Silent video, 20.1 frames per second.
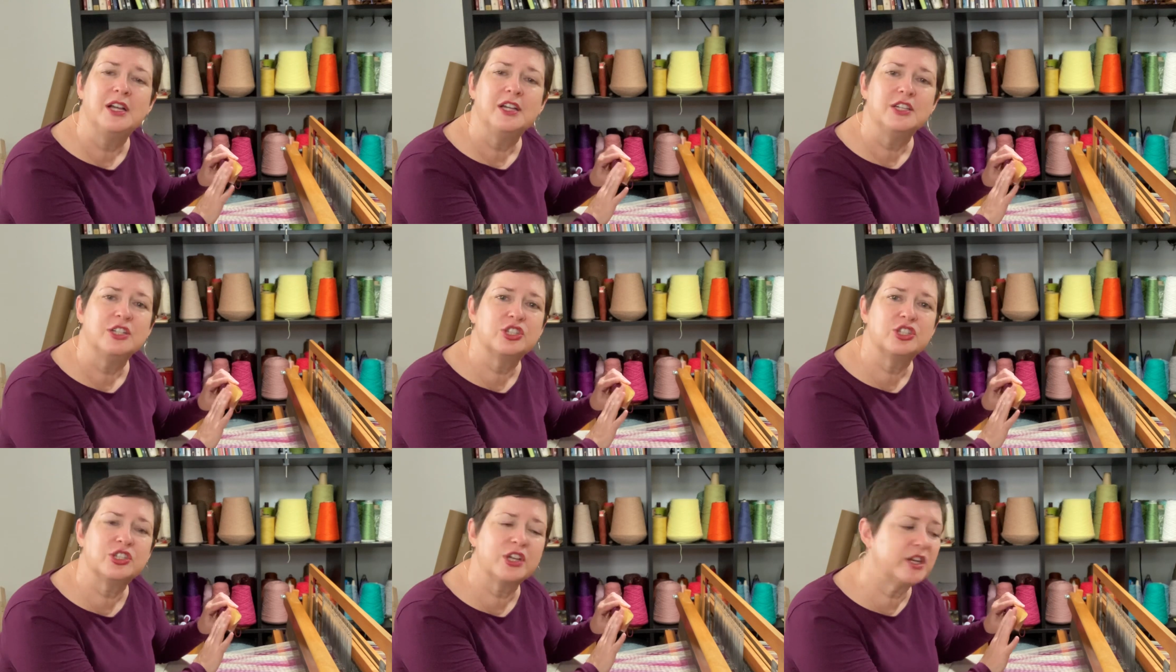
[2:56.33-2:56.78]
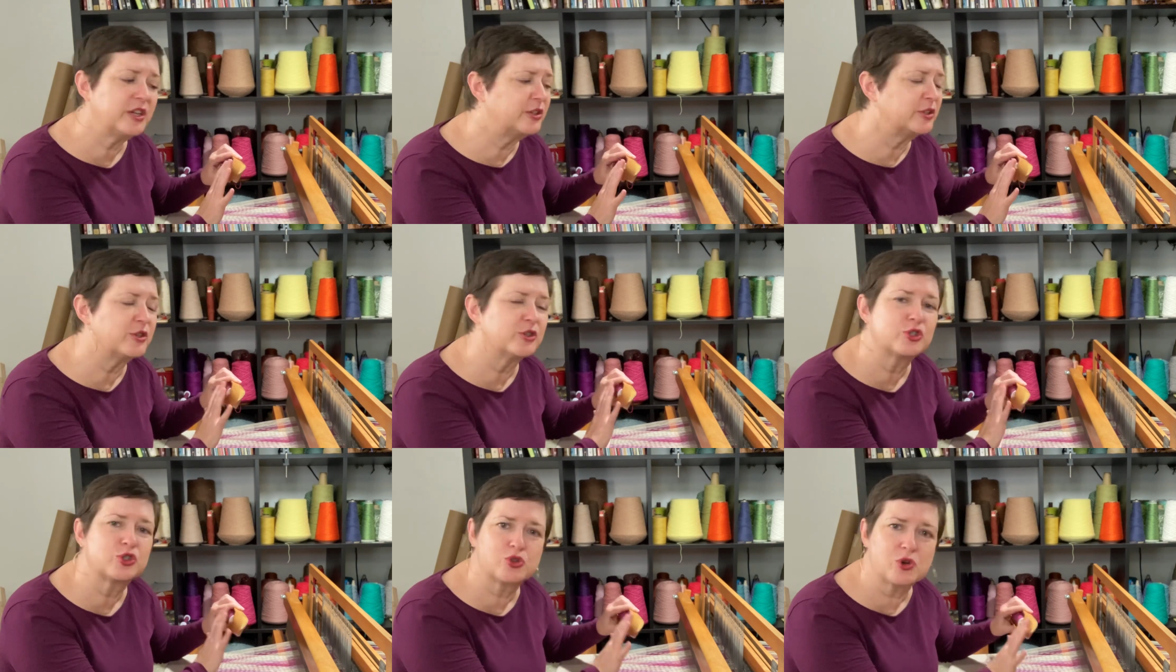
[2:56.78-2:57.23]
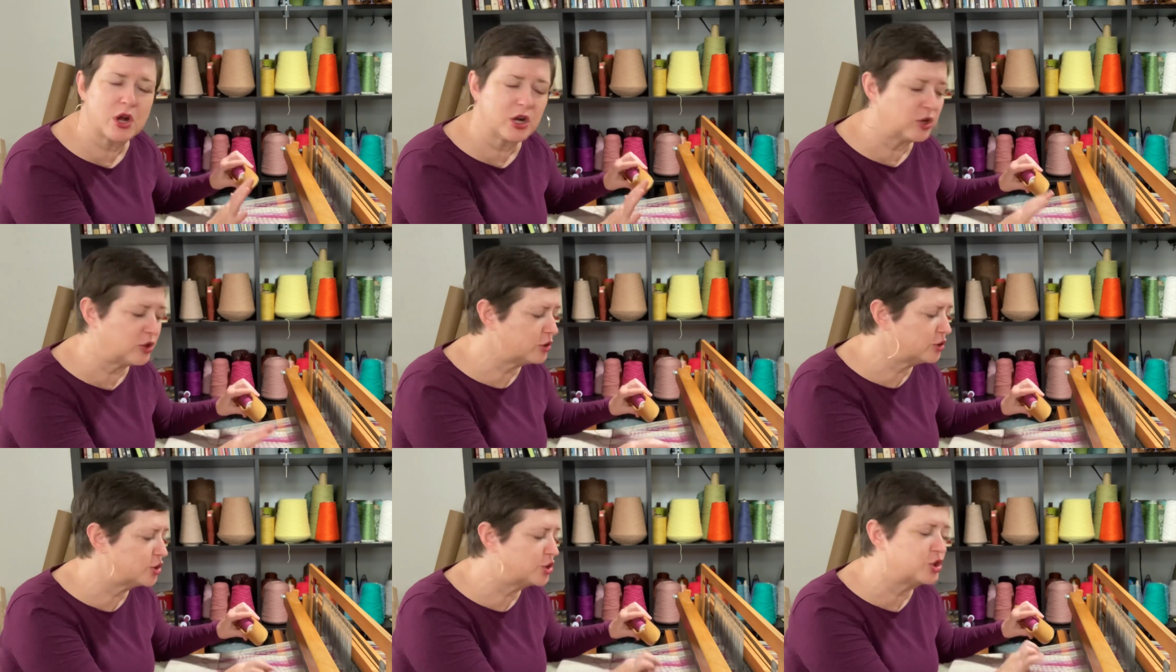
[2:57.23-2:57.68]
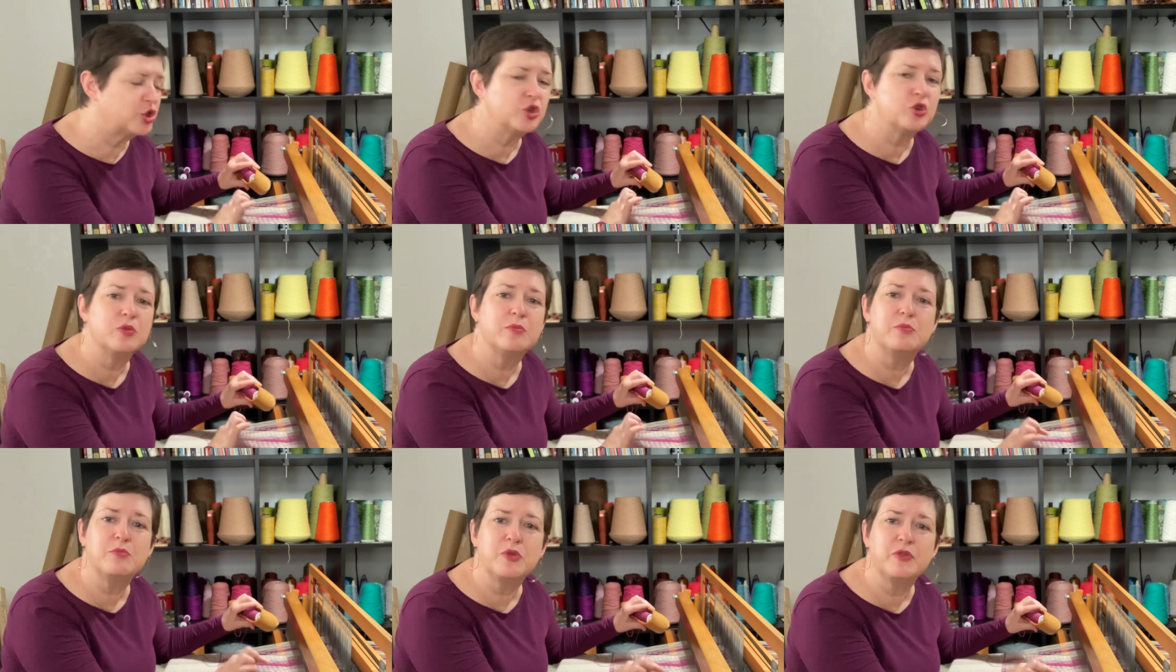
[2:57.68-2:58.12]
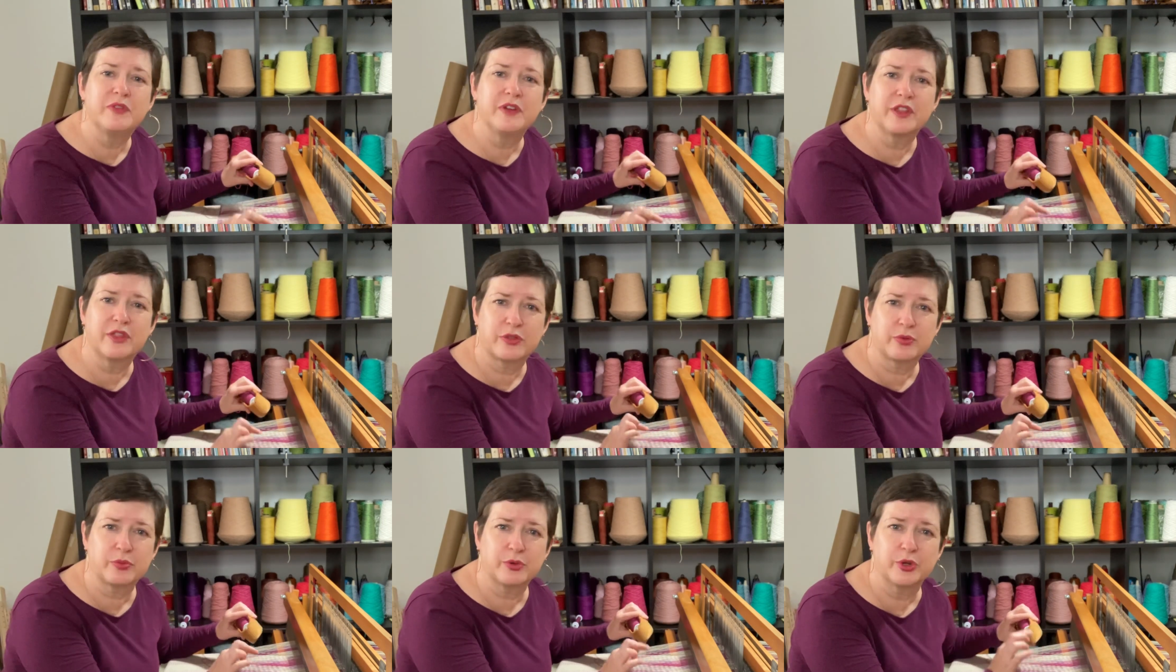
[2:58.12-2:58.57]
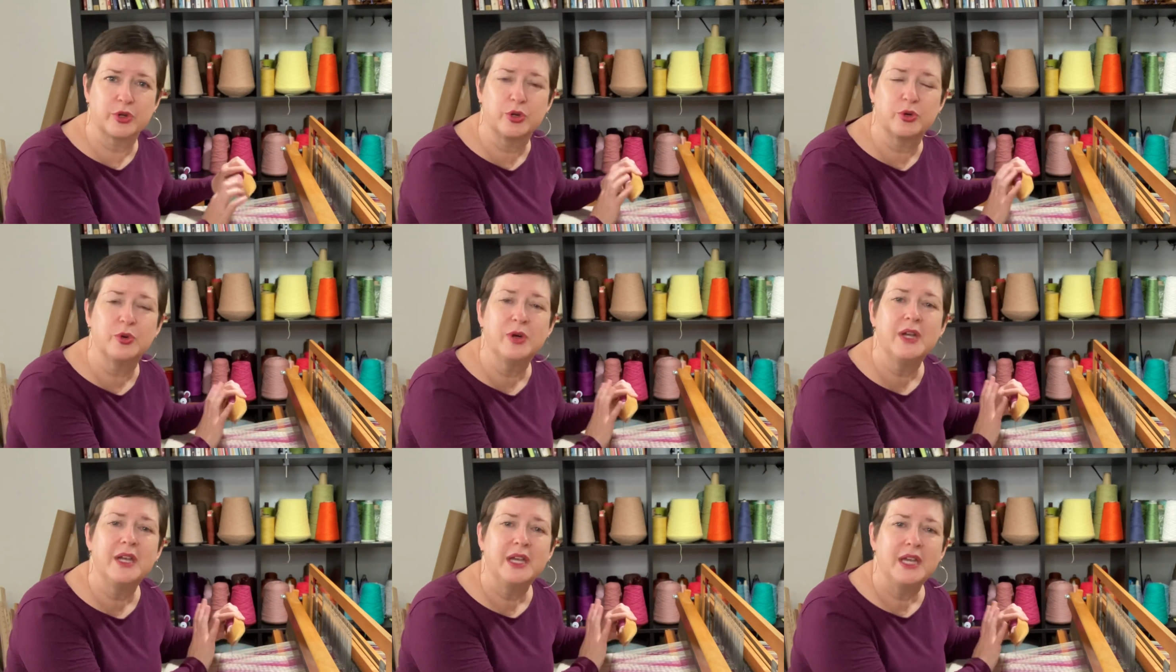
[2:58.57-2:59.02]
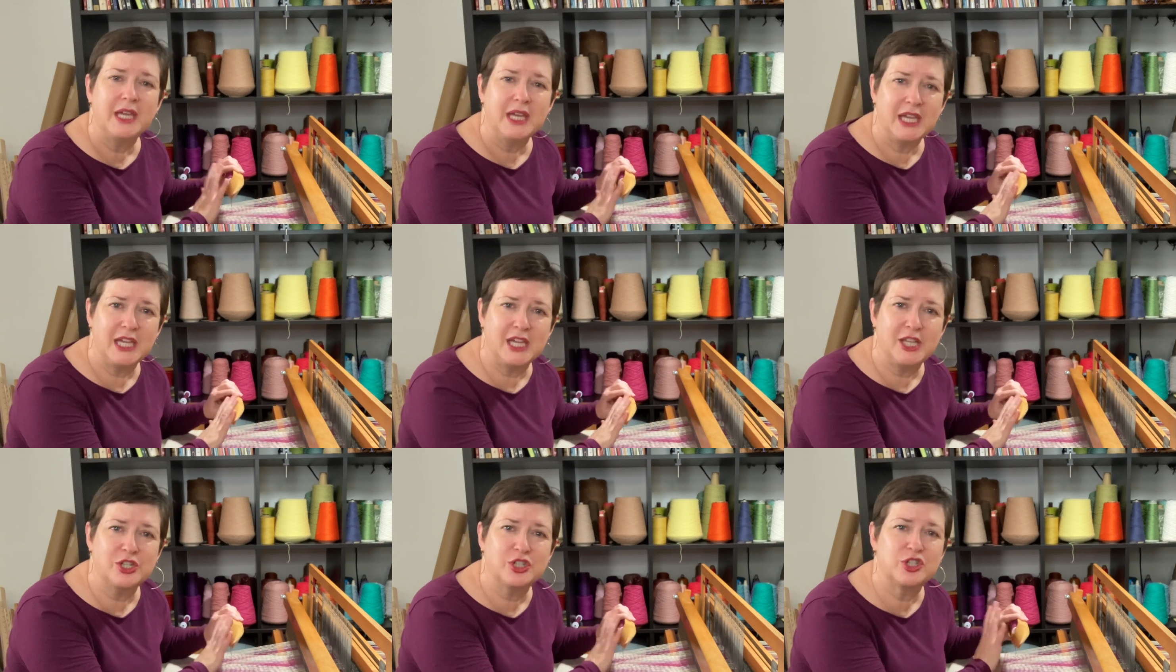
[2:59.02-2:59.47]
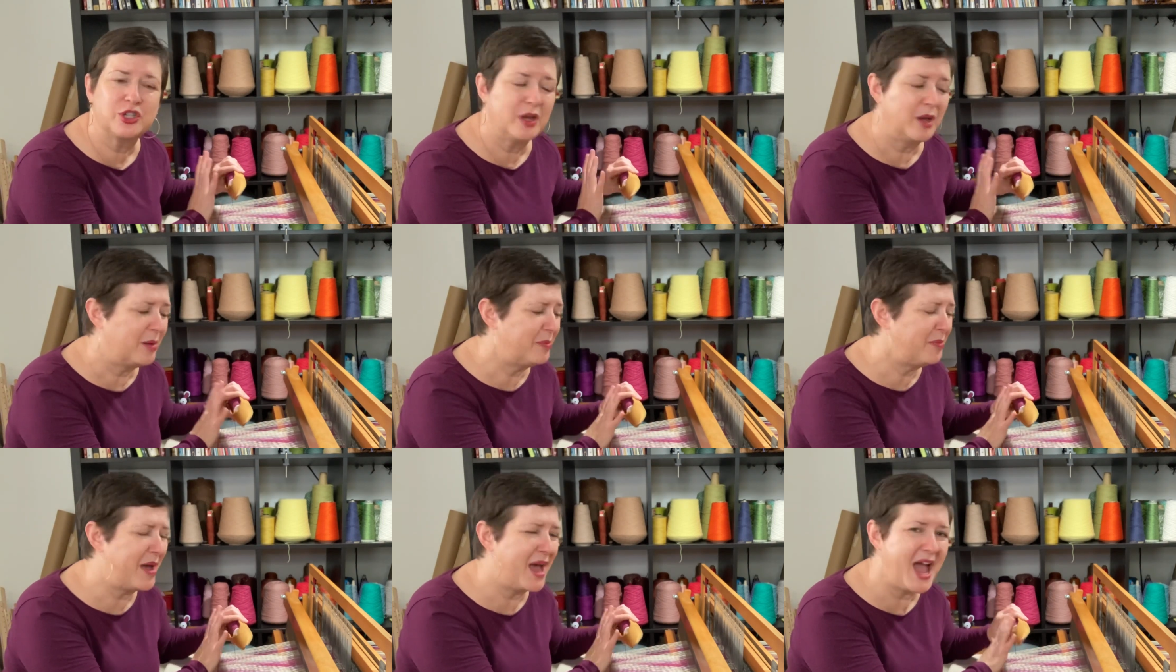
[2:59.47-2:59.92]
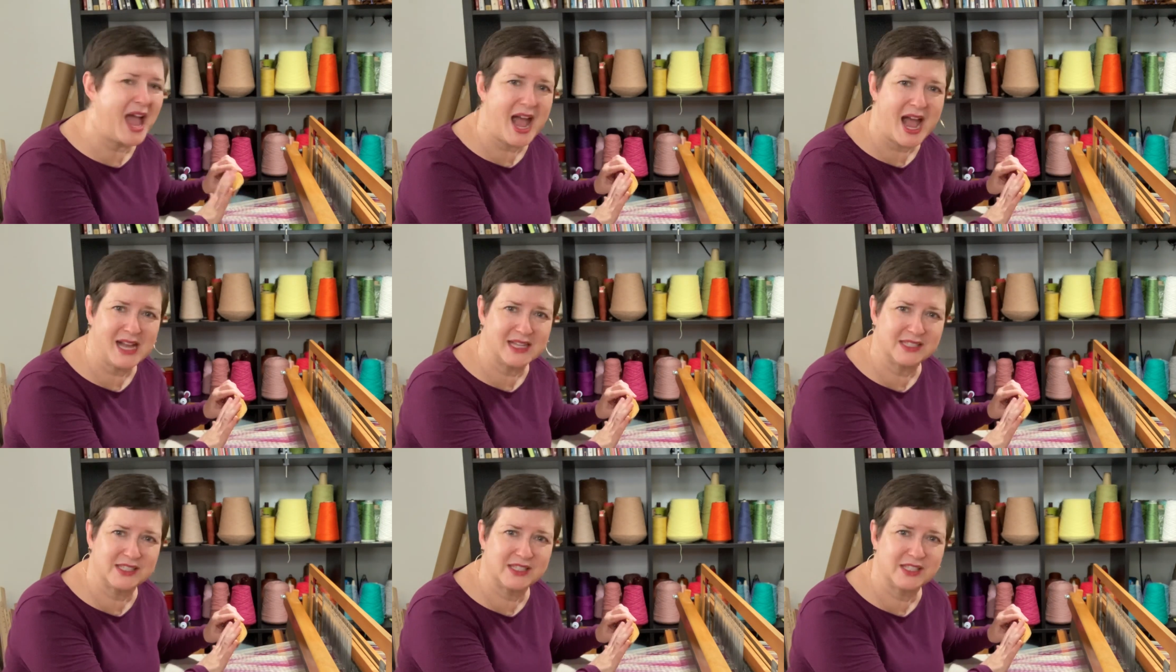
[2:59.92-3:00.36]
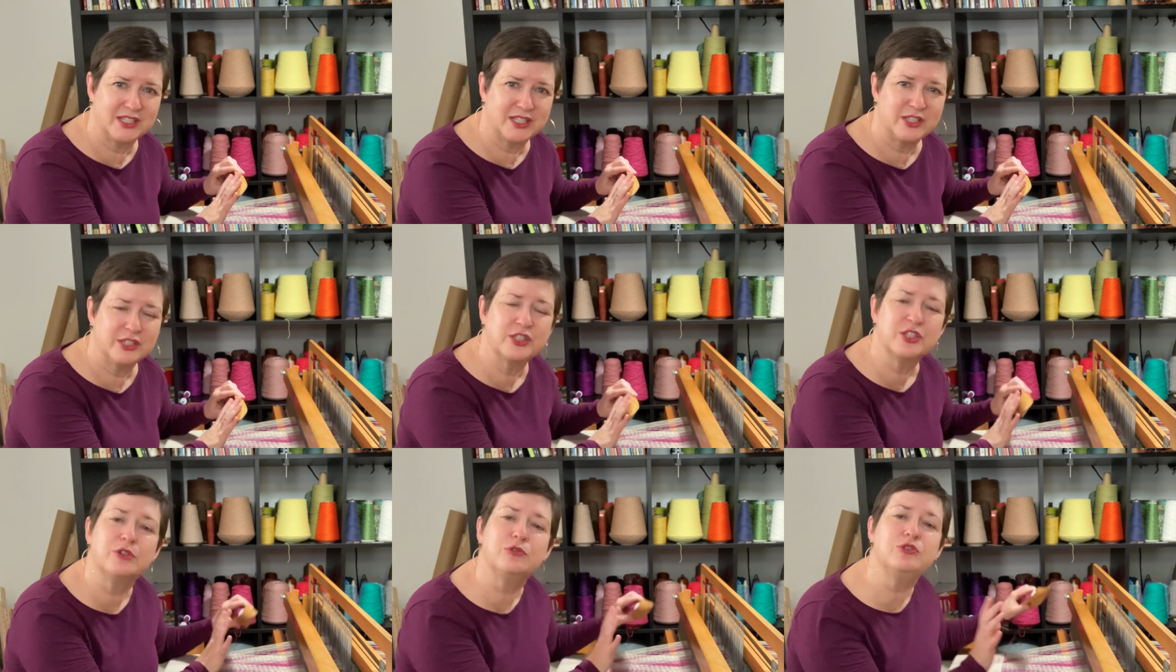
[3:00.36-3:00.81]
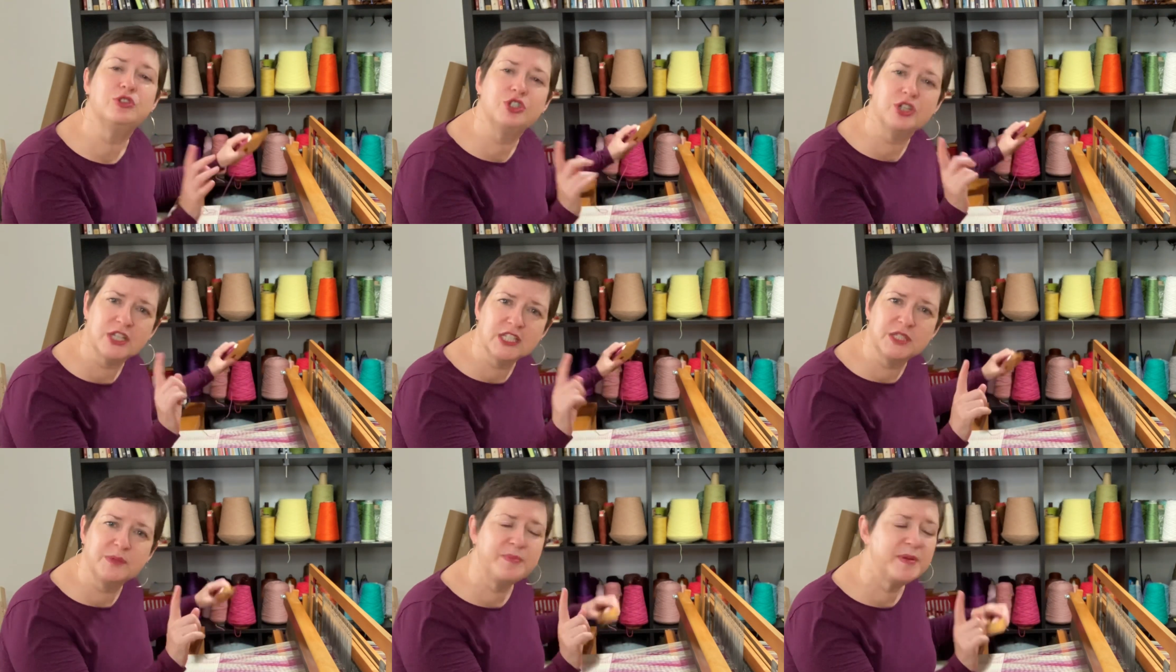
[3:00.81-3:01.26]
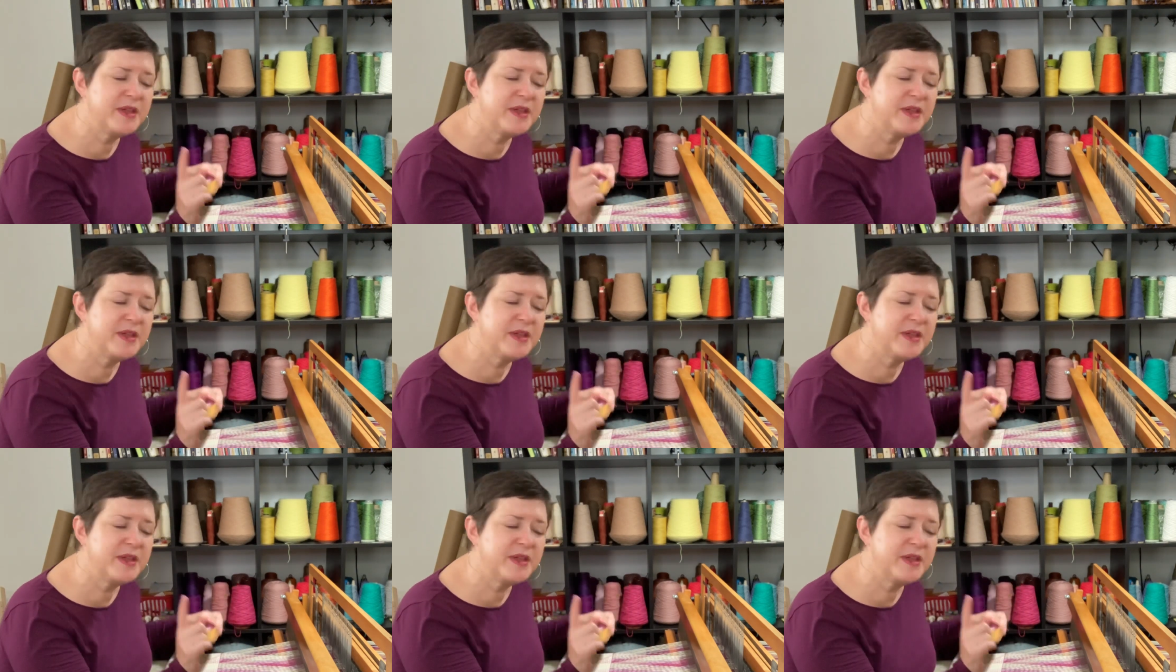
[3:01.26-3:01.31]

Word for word: shuttle, you struggle to move it through each pass. So just